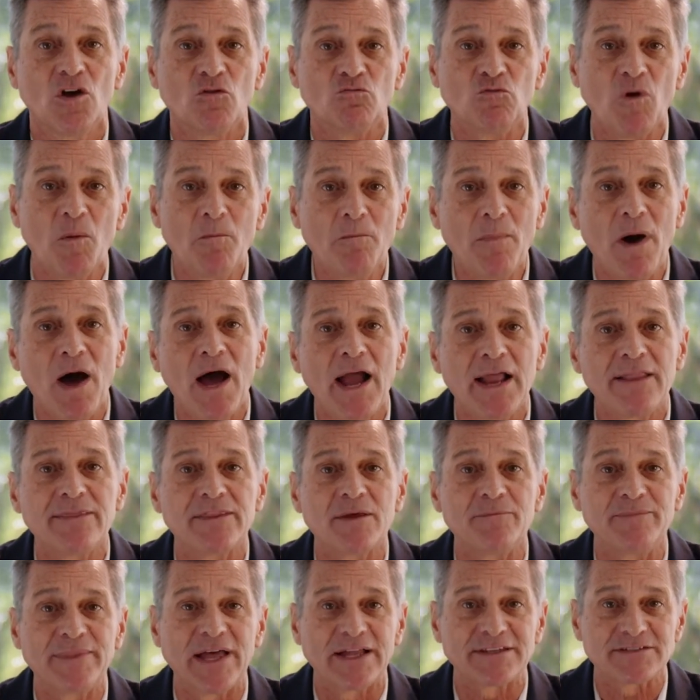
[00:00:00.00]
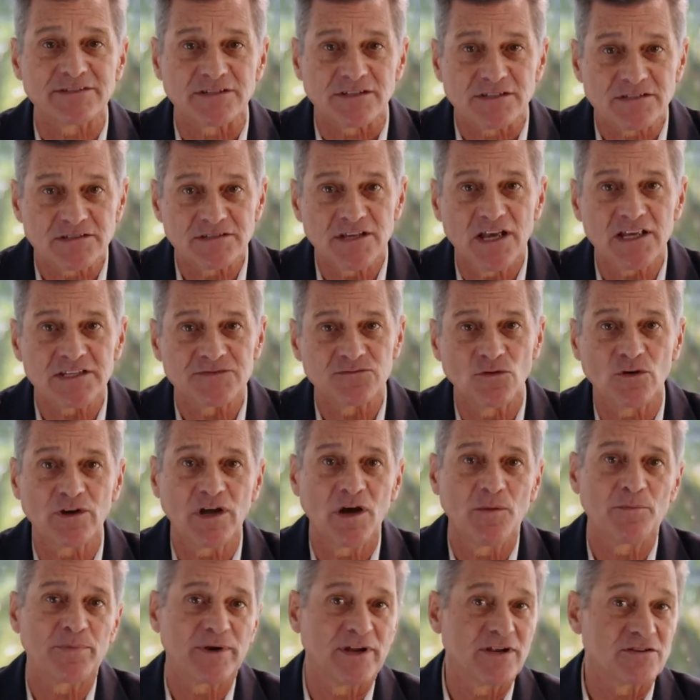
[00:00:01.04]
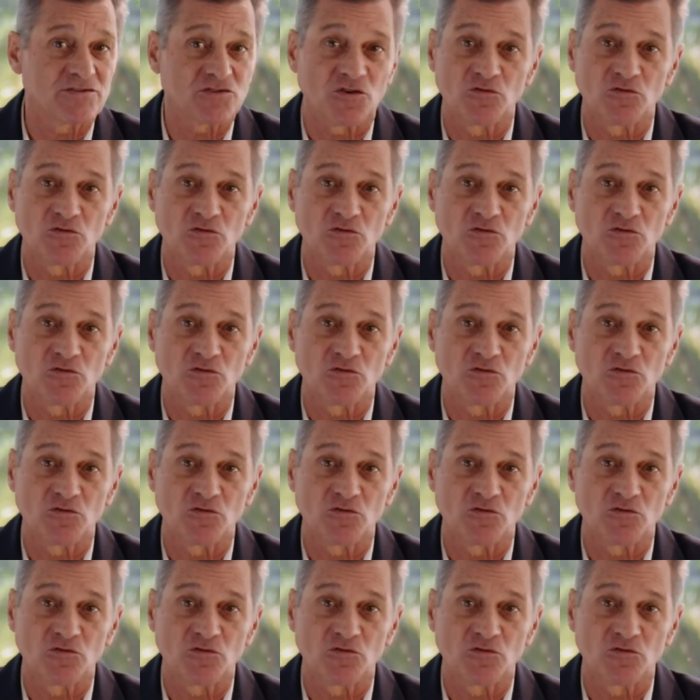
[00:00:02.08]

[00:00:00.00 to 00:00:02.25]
Remind them that successful companies